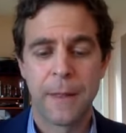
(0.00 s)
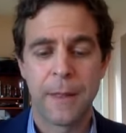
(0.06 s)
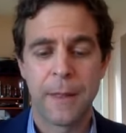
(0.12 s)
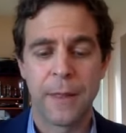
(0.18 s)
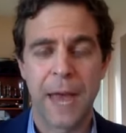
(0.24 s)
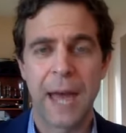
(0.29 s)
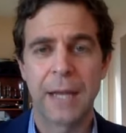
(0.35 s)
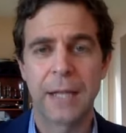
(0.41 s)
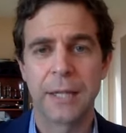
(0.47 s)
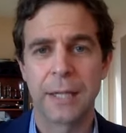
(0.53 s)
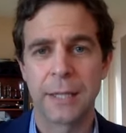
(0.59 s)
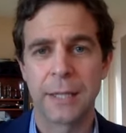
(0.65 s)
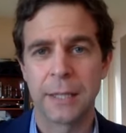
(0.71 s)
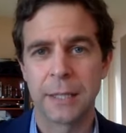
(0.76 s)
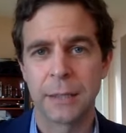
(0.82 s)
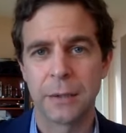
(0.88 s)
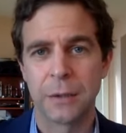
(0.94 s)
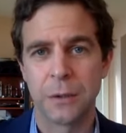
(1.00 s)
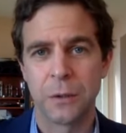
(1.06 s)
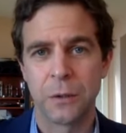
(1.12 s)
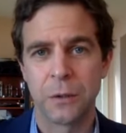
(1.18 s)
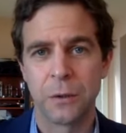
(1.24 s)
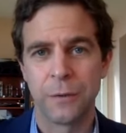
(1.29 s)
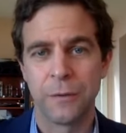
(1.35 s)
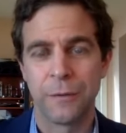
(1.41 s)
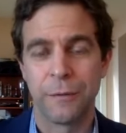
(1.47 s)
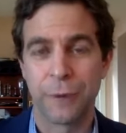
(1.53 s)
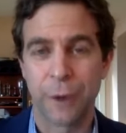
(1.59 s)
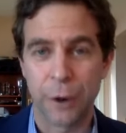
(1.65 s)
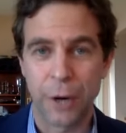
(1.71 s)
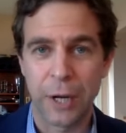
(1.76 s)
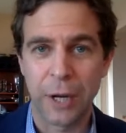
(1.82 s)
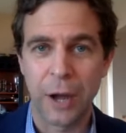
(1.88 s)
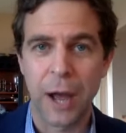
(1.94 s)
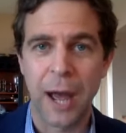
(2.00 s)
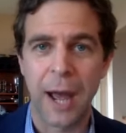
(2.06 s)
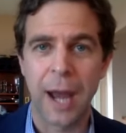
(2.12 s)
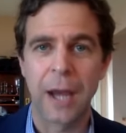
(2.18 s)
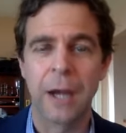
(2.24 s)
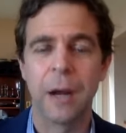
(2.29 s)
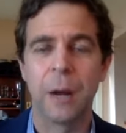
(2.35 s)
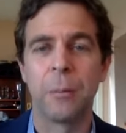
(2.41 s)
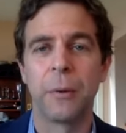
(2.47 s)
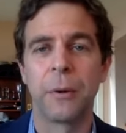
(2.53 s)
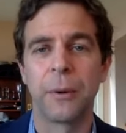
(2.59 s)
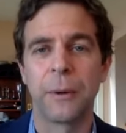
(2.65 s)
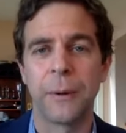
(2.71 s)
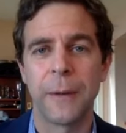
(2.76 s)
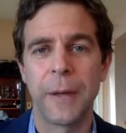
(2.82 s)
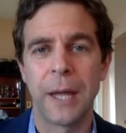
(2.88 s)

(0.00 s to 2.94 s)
that is a, very high number.